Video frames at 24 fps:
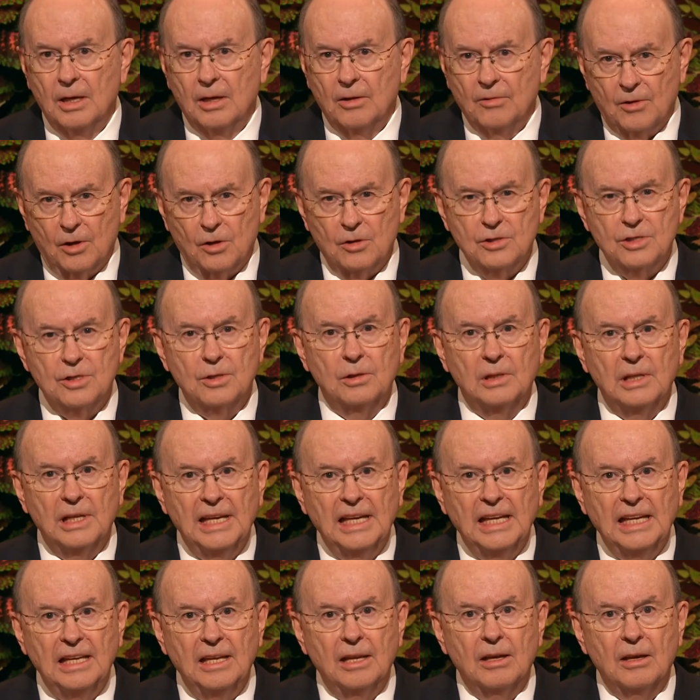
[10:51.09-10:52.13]
Those who
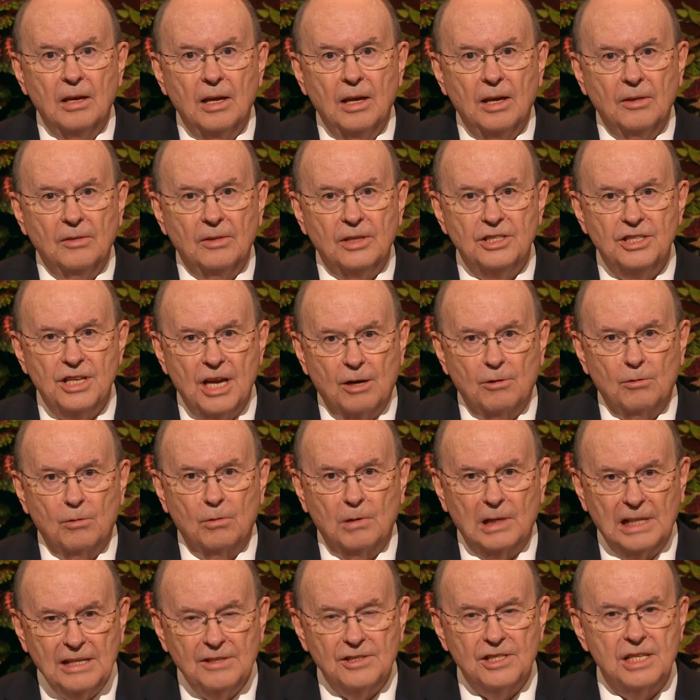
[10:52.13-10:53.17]
lead the General
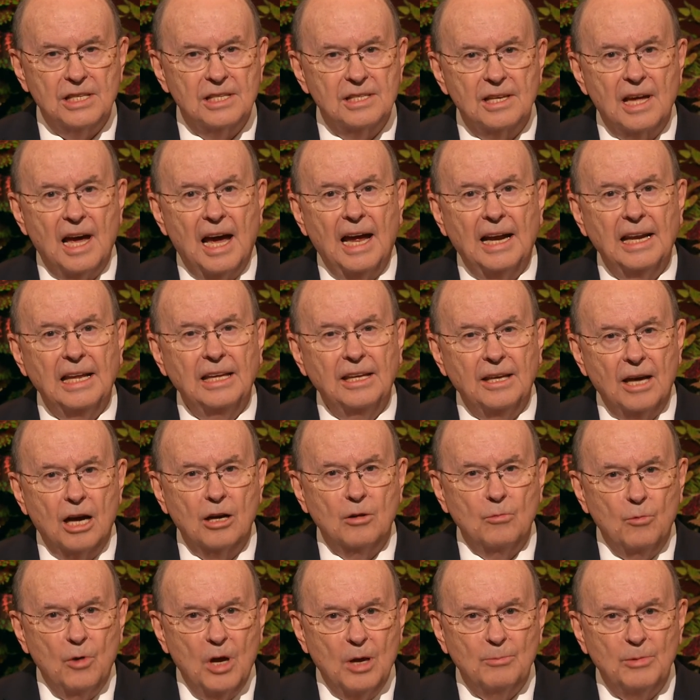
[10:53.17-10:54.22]
Relief Society,
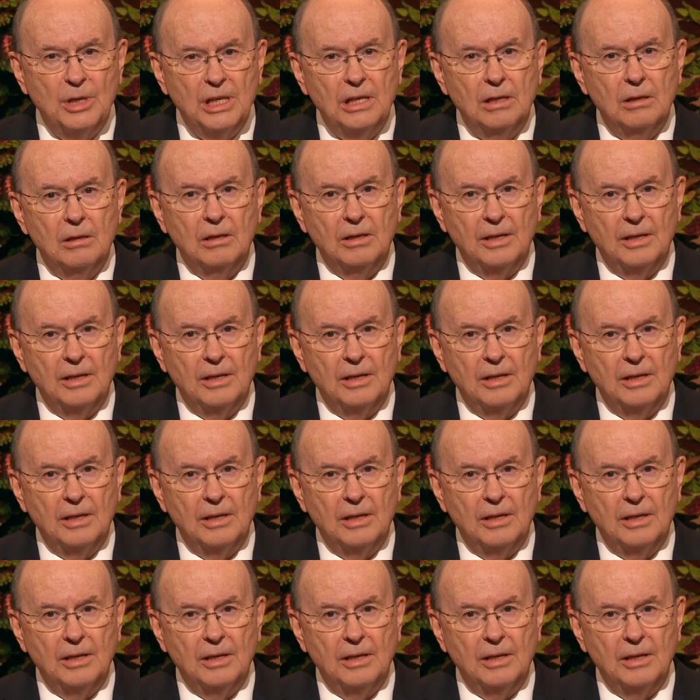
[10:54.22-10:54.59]
young women,